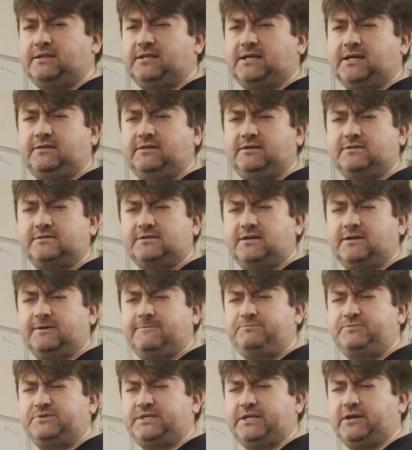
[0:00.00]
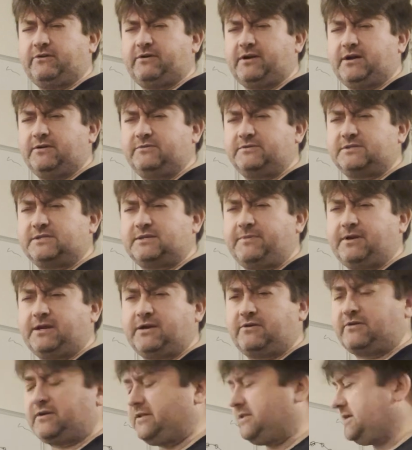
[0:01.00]
and then there's a zero
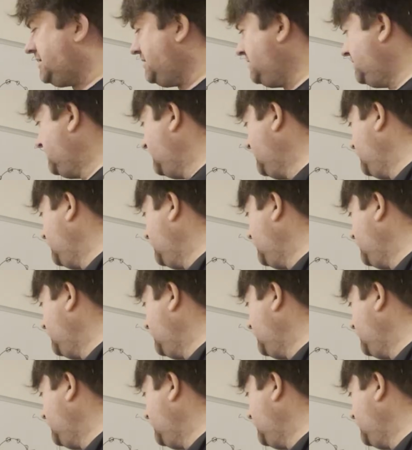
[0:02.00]
something or other,